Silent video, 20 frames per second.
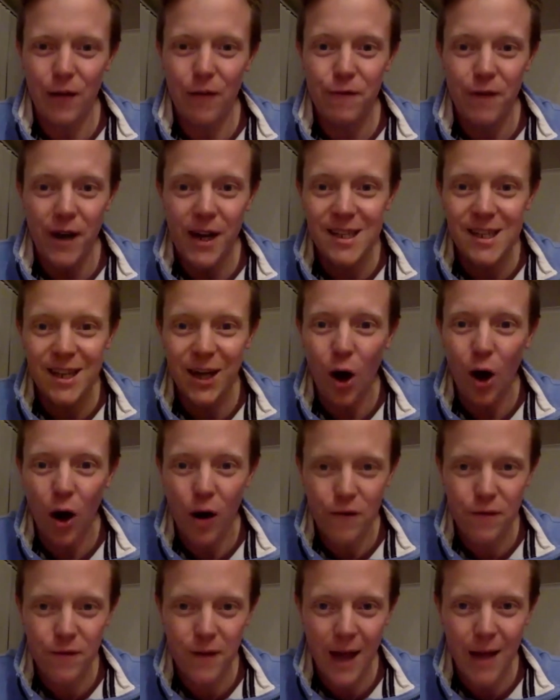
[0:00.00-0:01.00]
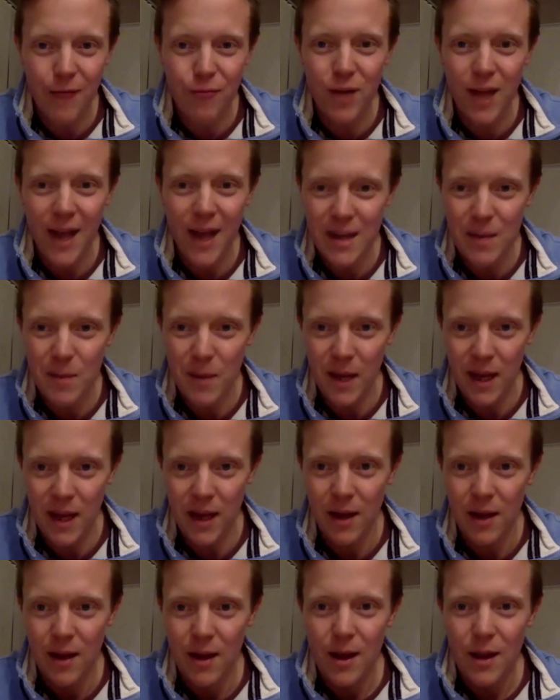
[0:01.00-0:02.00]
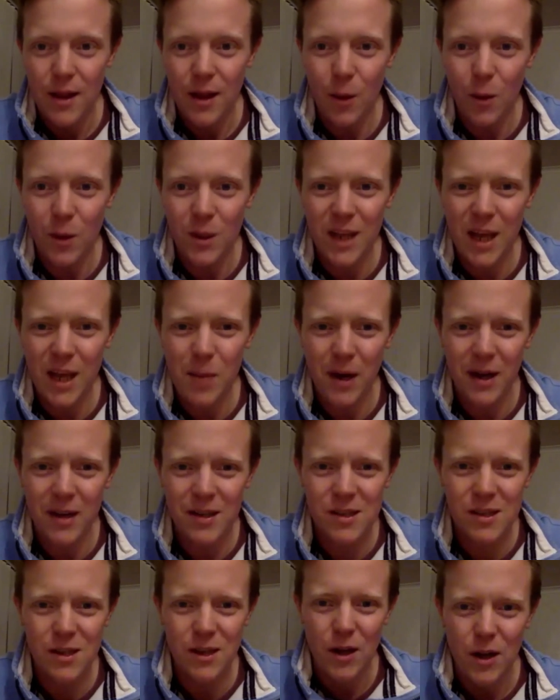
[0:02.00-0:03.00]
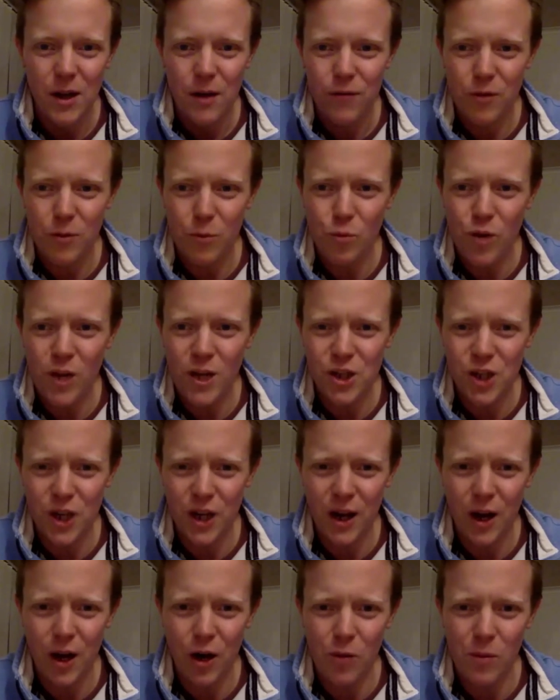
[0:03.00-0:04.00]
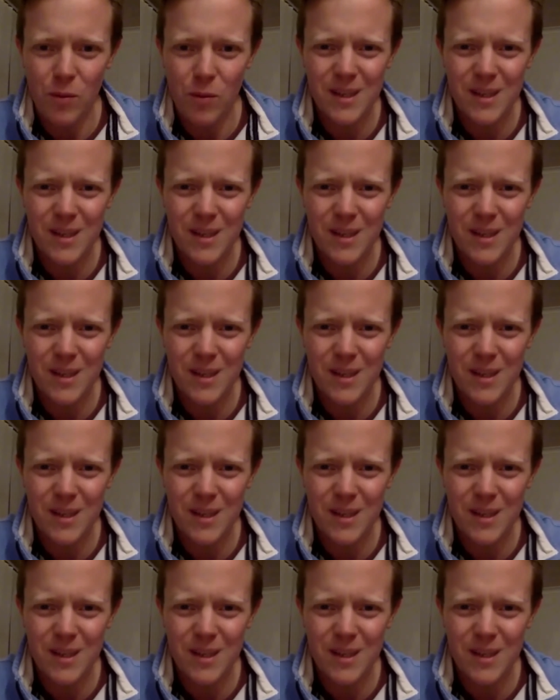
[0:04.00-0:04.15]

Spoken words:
fighting off every enemy that would keep us from reaching home.